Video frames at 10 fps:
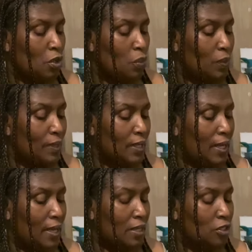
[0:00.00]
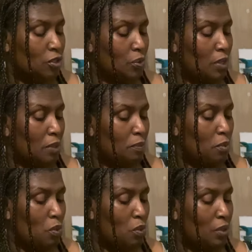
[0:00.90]
When the angel had
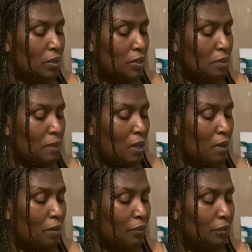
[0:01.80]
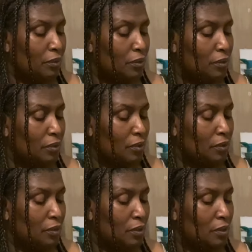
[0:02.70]
poured them out,
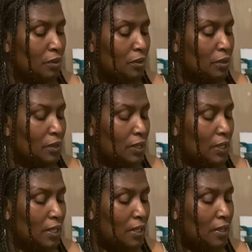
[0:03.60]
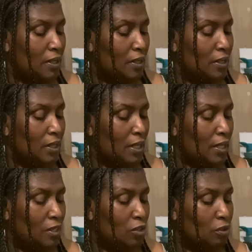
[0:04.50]
then the
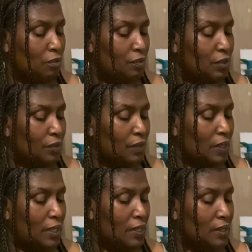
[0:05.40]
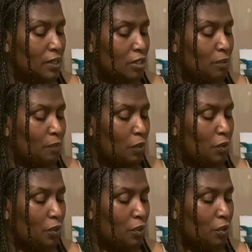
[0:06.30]
angel filled the incense
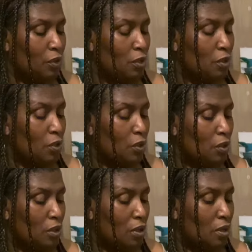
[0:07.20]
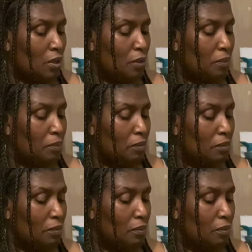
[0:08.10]
burner um,
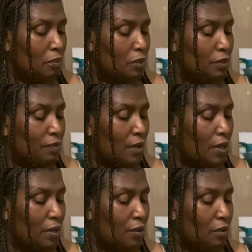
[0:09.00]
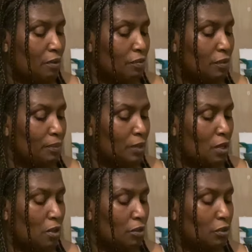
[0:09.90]
with fire from the
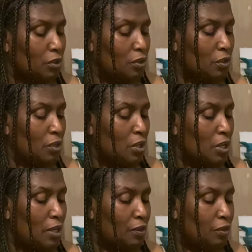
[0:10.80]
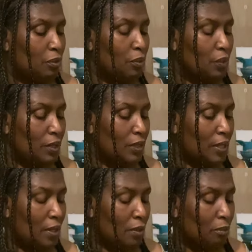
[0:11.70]
altar and threw it
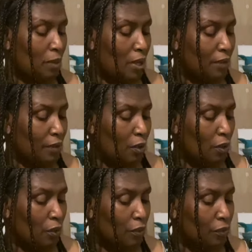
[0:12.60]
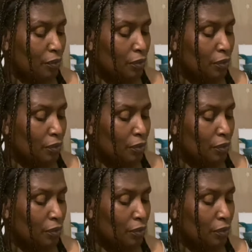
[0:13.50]
down upon the earth.